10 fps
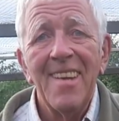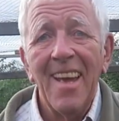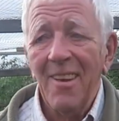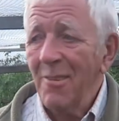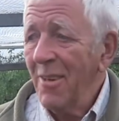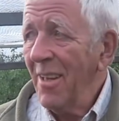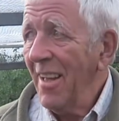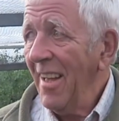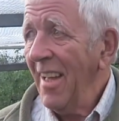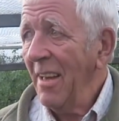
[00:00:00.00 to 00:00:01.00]
Now,
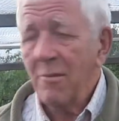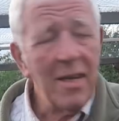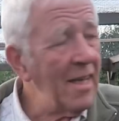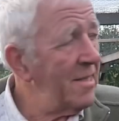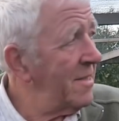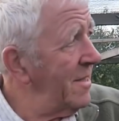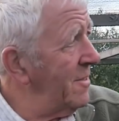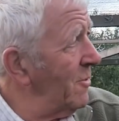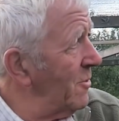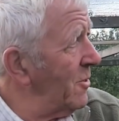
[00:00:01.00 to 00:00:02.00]
I haven't actually
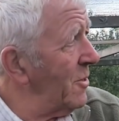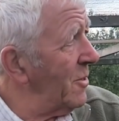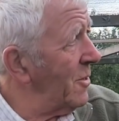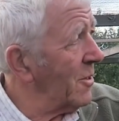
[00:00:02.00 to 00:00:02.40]
done